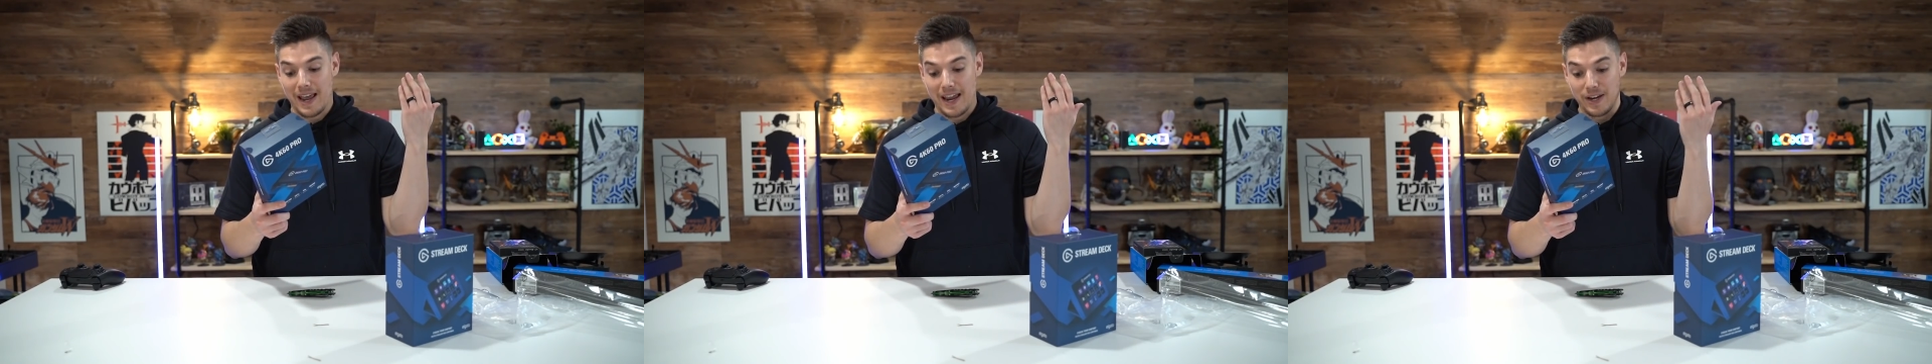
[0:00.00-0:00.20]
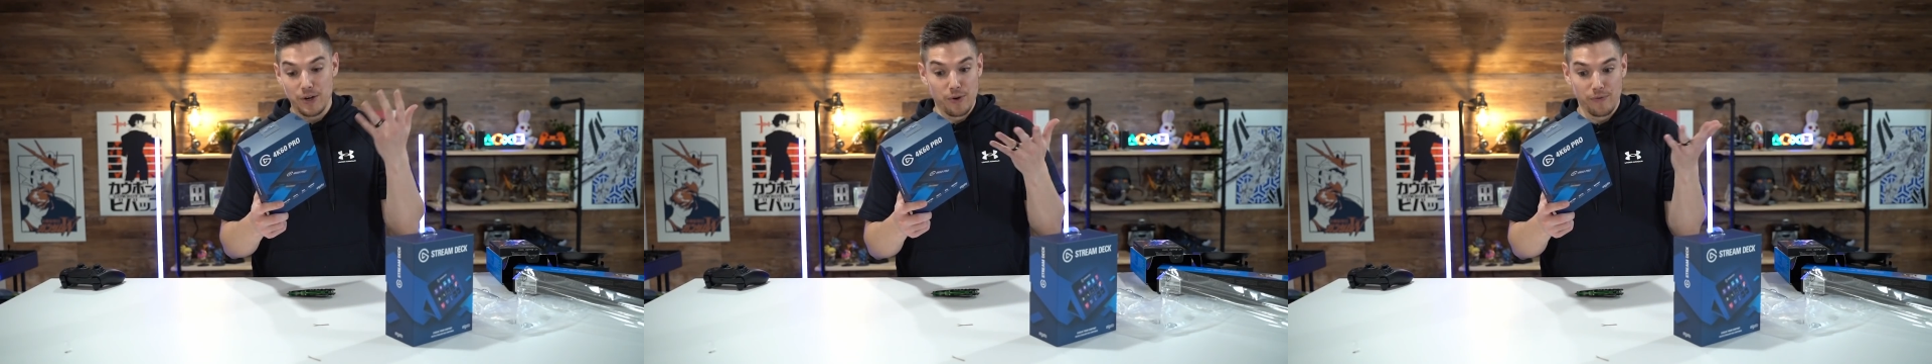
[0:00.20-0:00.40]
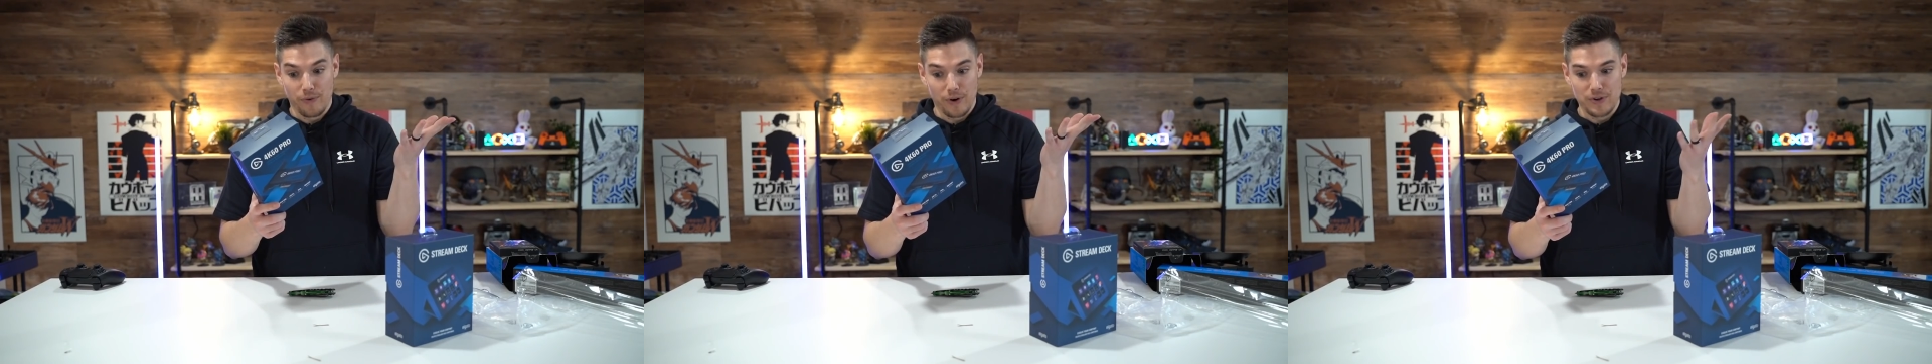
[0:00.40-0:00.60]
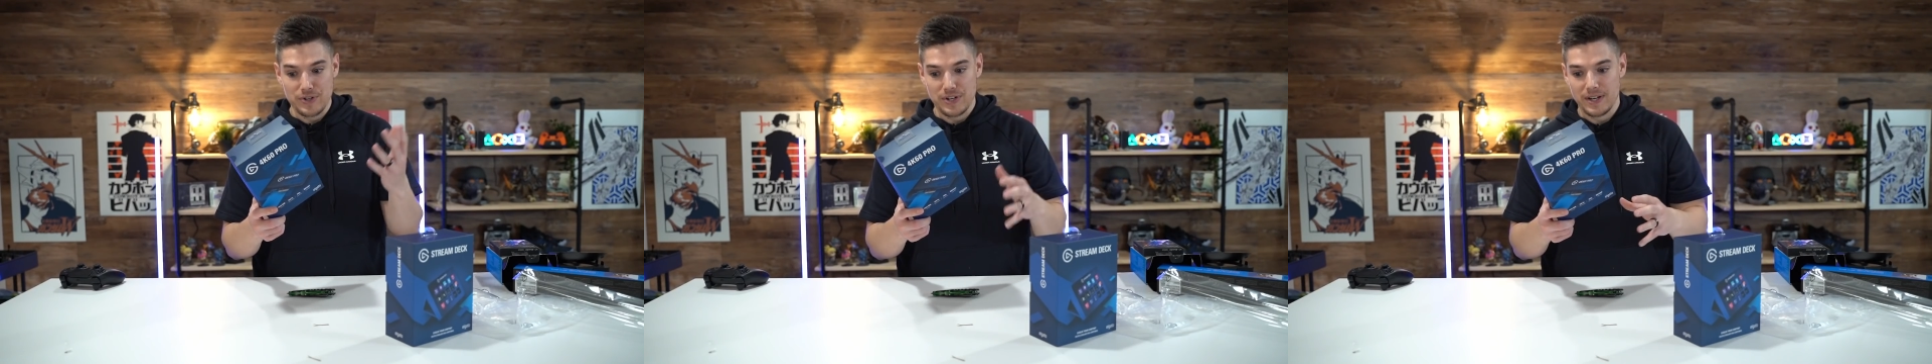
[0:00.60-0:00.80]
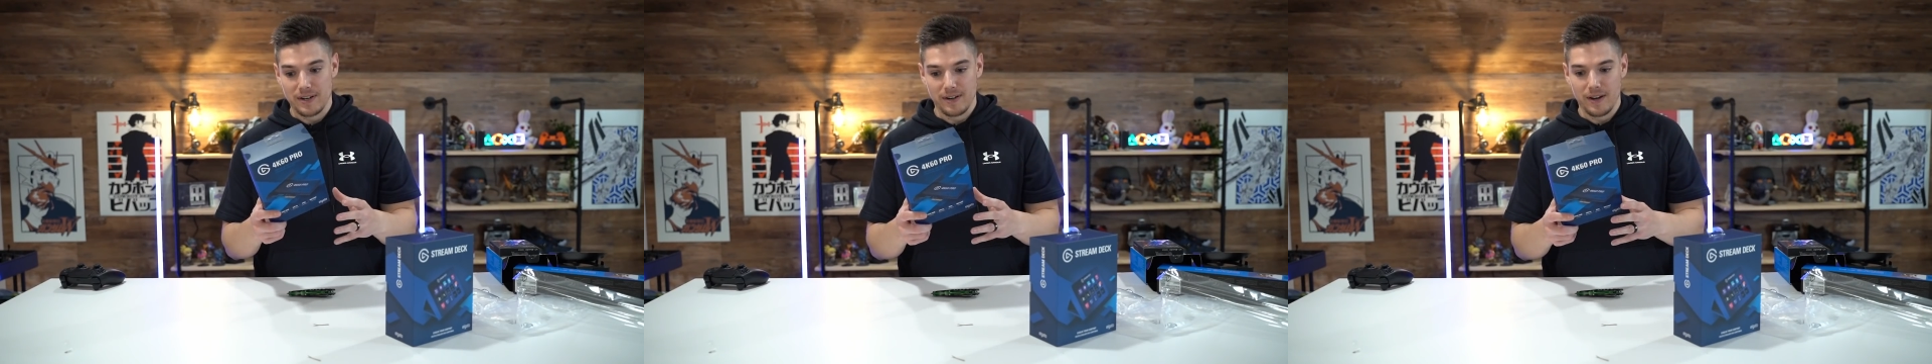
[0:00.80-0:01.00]
a new
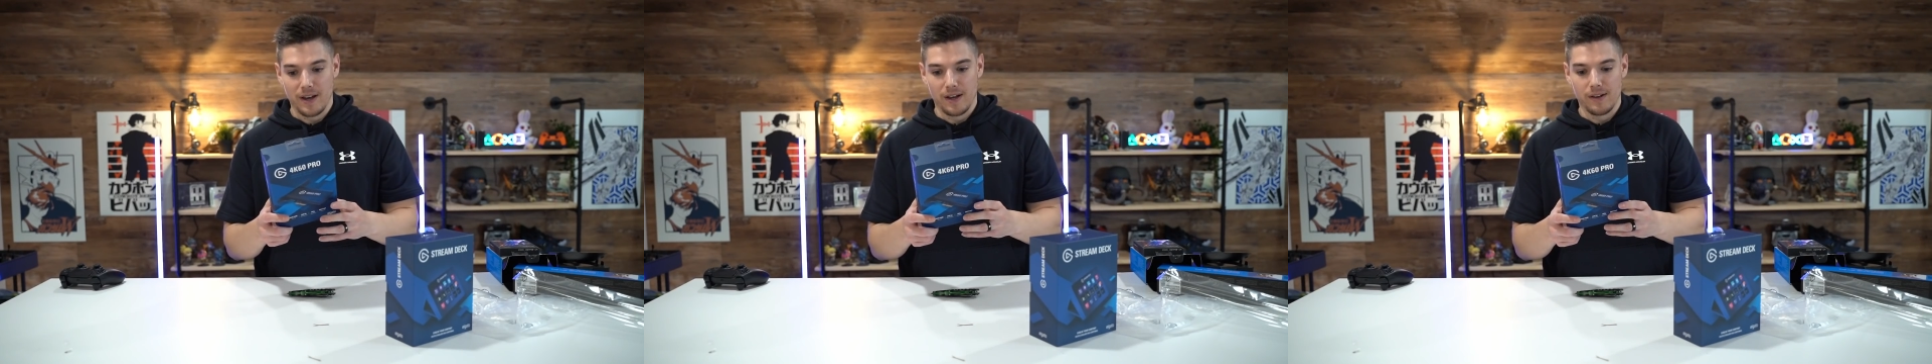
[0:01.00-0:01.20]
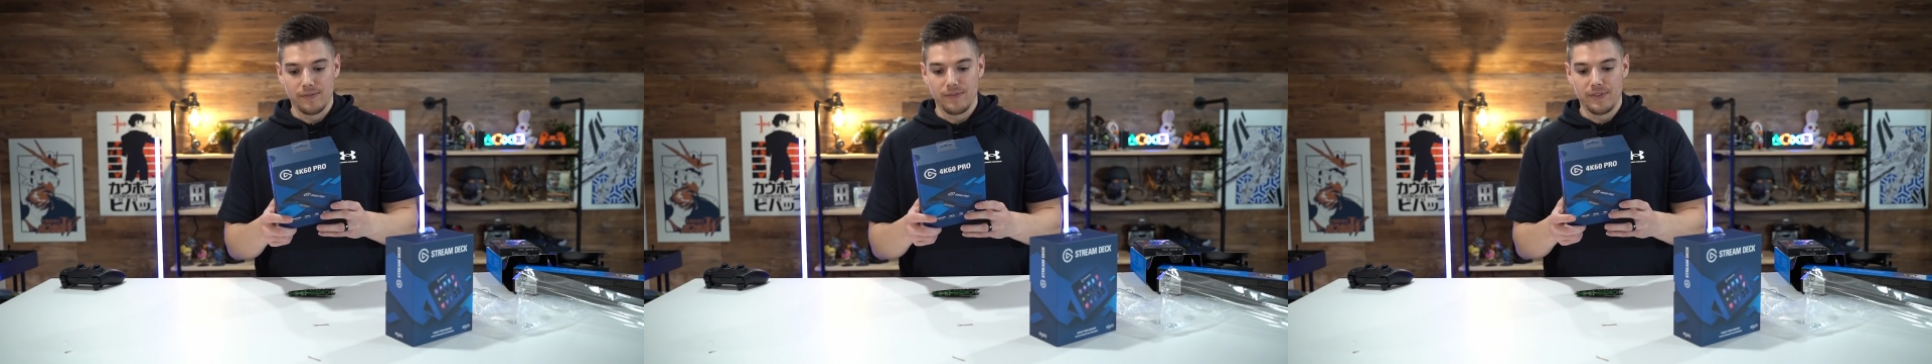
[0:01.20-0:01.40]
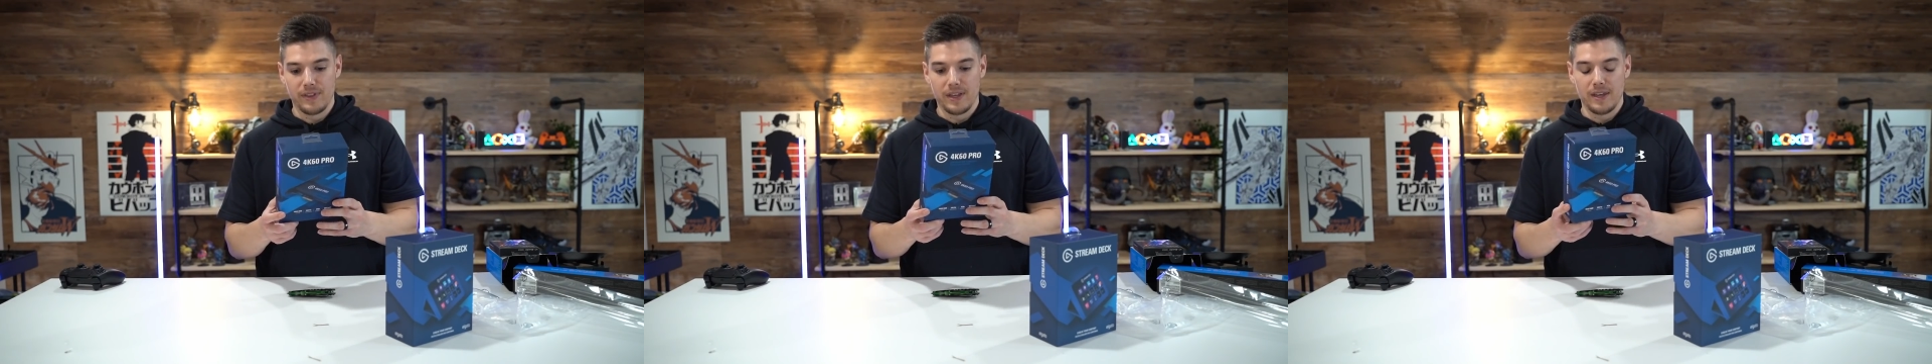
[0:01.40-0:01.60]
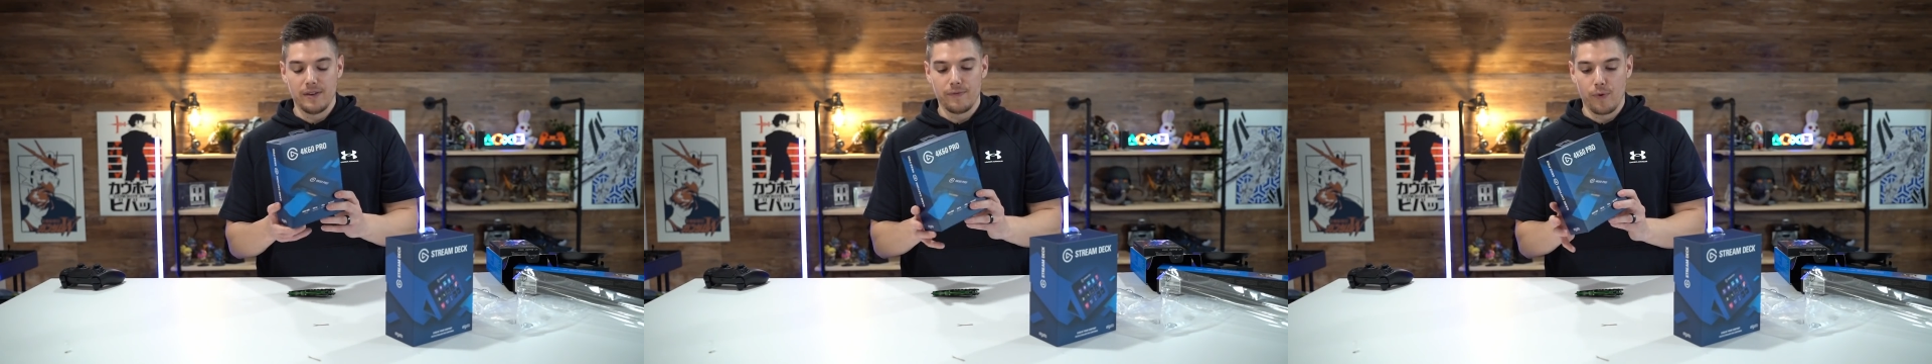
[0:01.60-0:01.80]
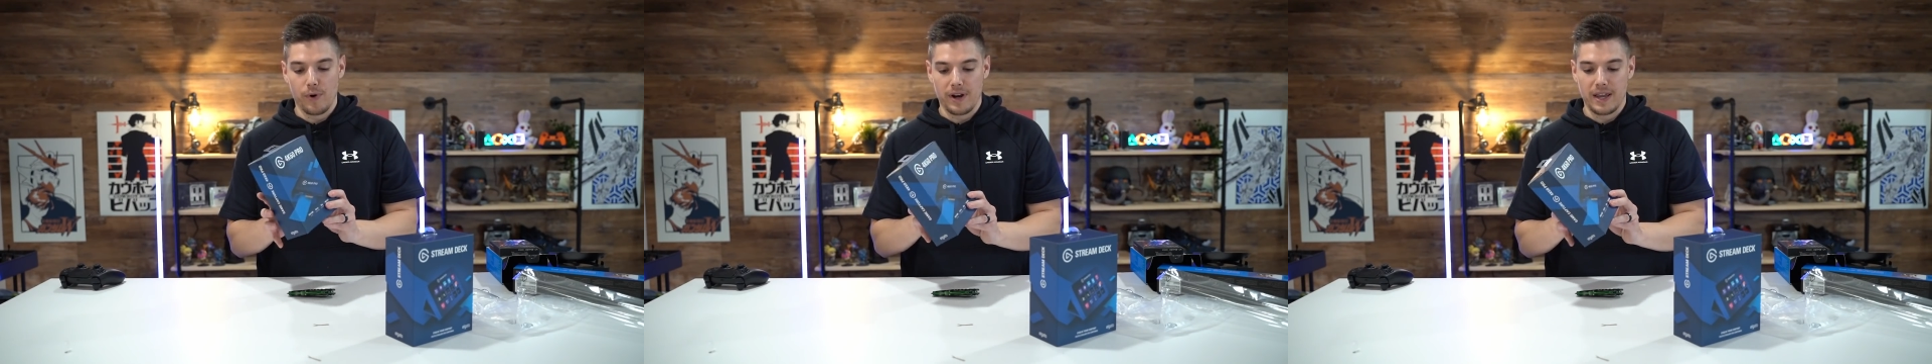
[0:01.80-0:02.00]
version of the
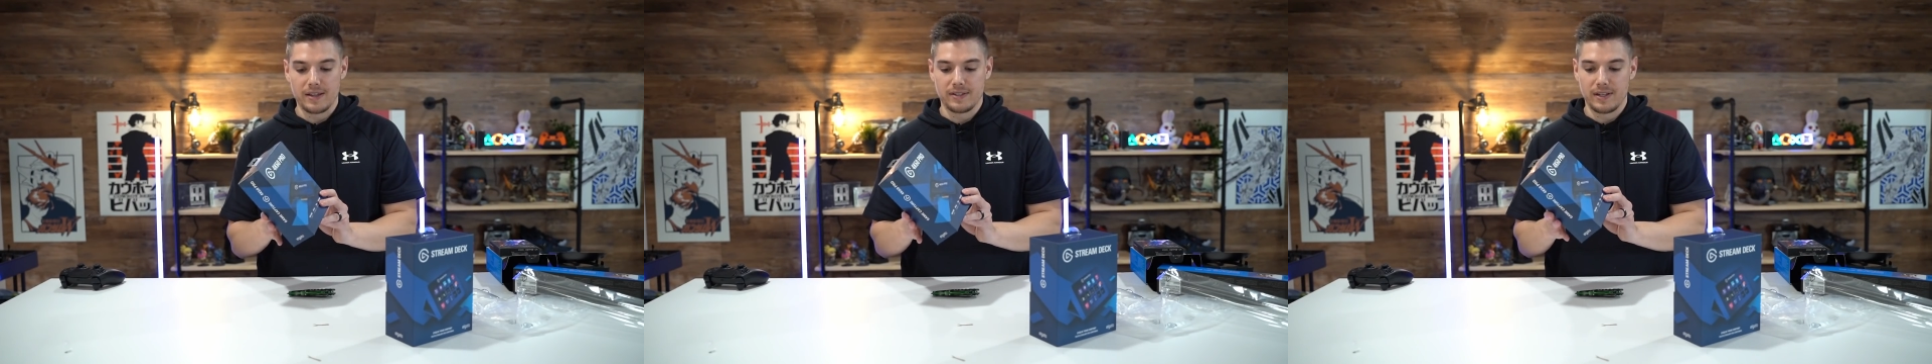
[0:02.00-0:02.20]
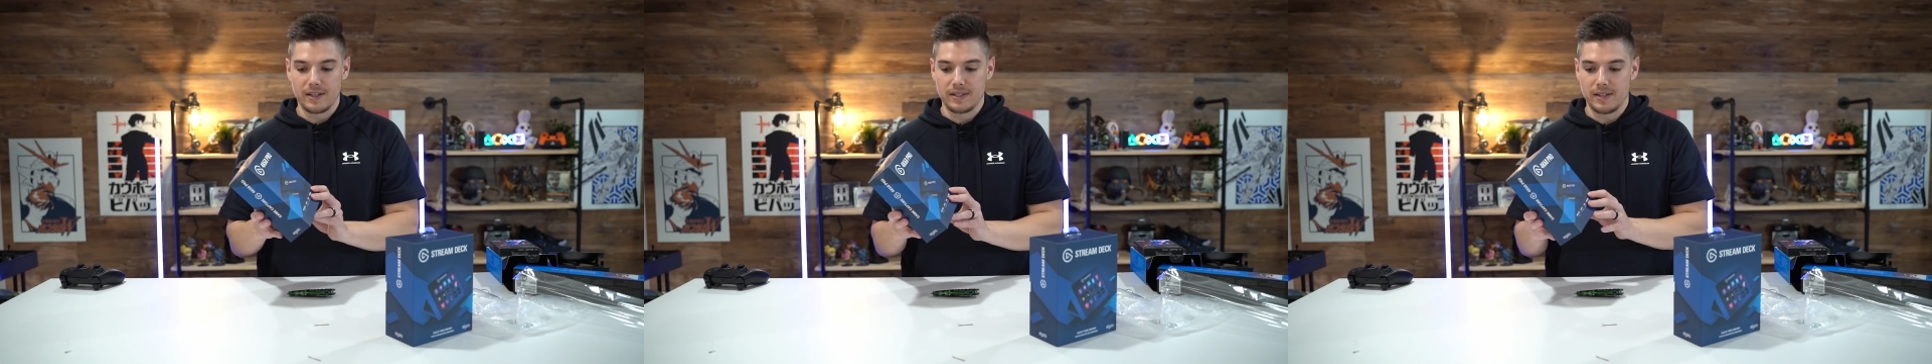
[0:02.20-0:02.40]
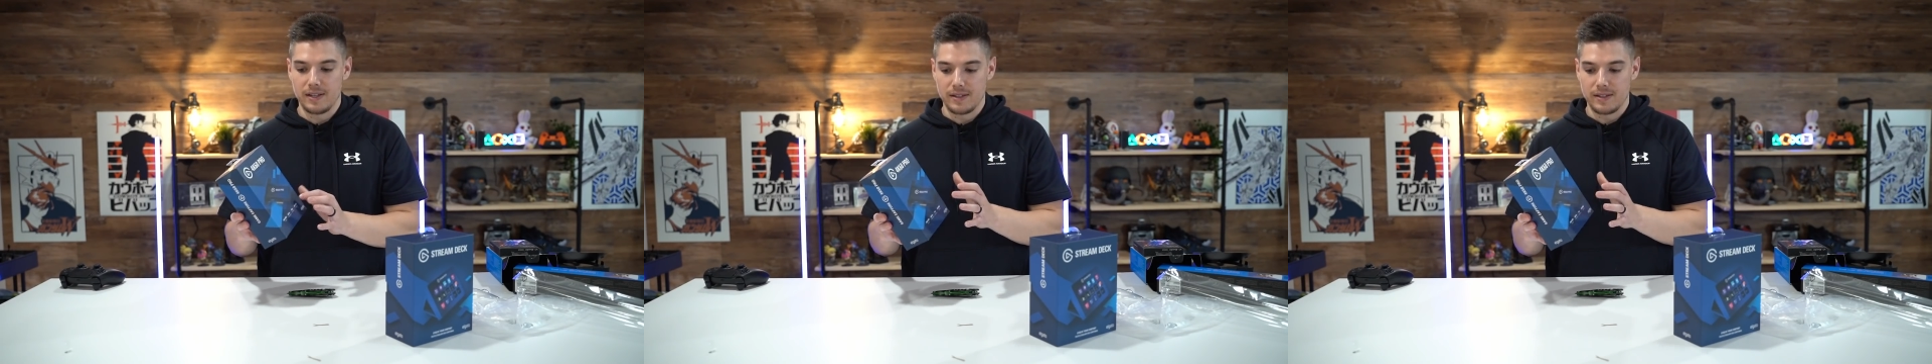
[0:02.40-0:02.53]
4K 60,